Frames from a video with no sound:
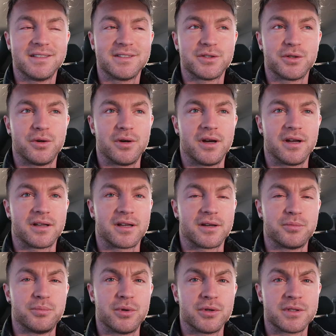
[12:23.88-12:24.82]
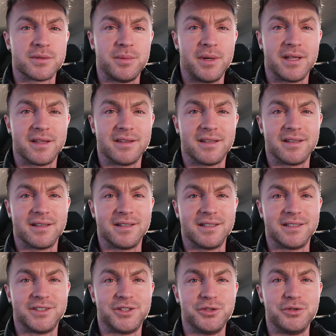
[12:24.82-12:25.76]
So it puts me in
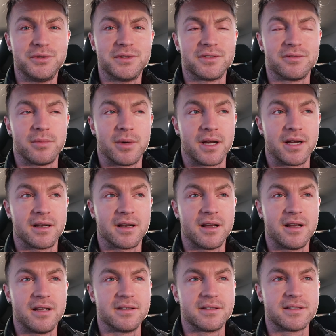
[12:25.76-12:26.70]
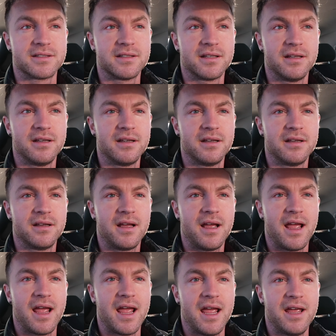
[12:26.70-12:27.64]
the shoes of my clients.
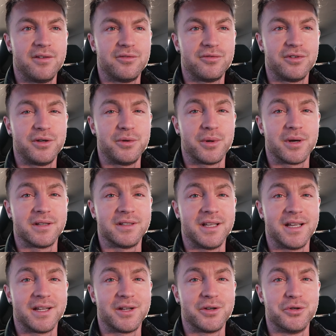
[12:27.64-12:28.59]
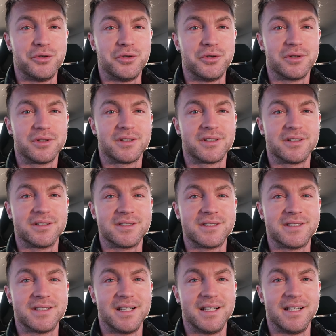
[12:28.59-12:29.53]
Everywhere they go,
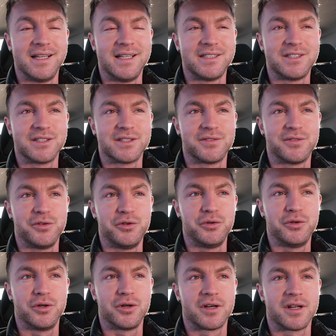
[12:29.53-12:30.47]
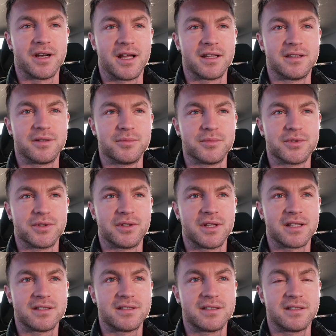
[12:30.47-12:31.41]
there's delicious food looking at them. So
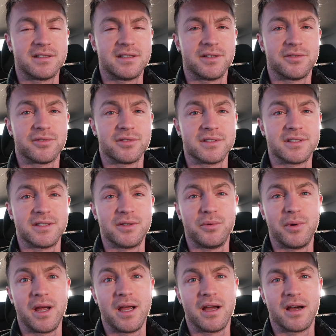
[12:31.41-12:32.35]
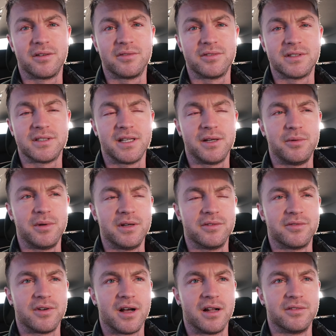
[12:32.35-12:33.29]
that's different to the way obviously we
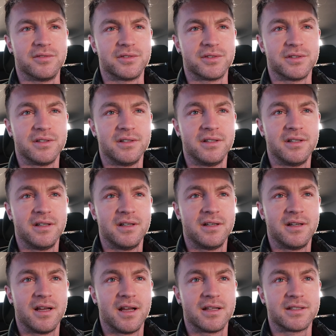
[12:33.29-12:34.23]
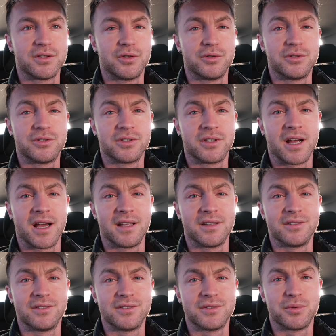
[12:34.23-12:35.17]
evolved as
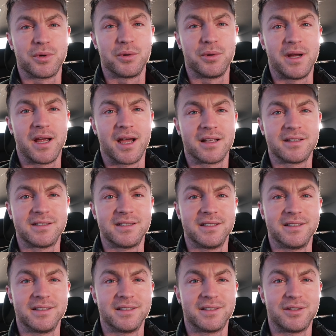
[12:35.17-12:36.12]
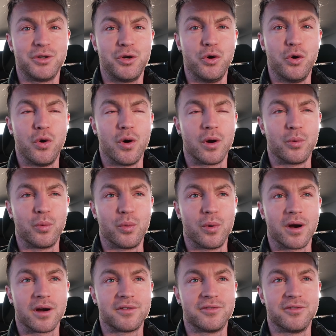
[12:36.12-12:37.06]
hunter-gatherers, where we had to go and
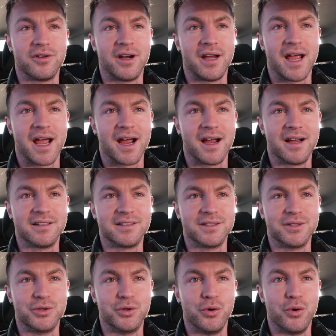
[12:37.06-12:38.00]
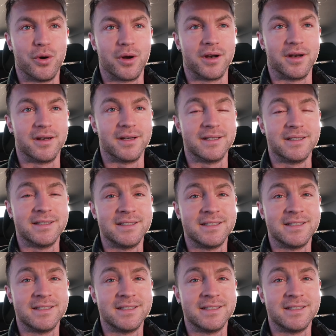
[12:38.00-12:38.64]
work very hard and go and